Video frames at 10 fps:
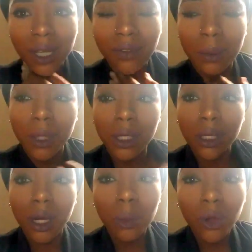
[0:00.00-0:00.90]
if I'm gonna
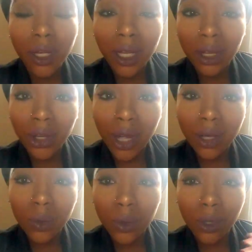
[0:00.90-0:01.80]
come on here, I
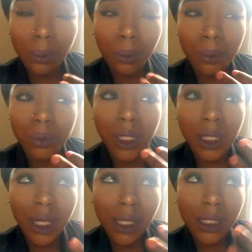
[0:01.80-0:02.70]
don't wanna
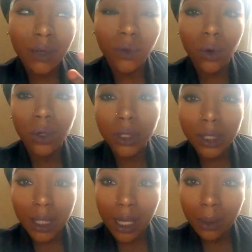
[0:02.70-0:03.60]
be negative all the
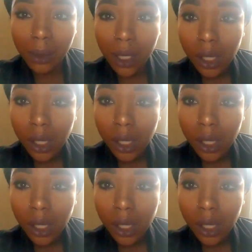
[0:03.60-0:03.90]
time.